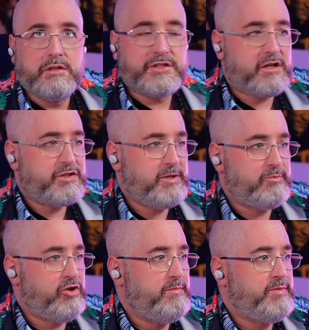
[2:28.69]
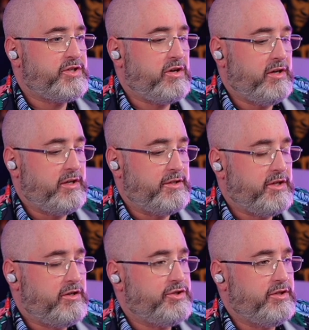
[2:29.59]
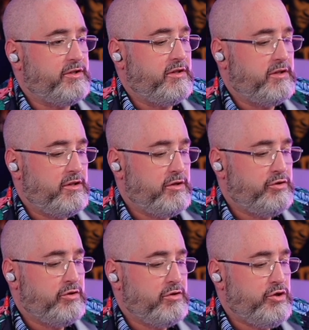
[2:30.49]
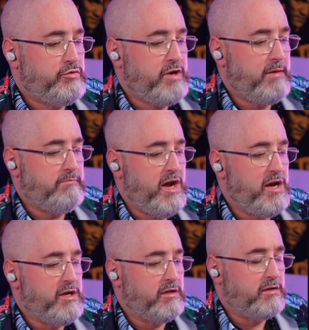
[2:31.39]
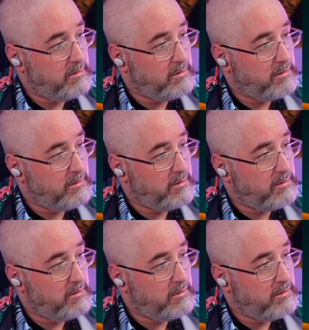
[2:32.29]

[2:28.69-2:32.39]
Starship Troopers guy, Sergeant. You get me!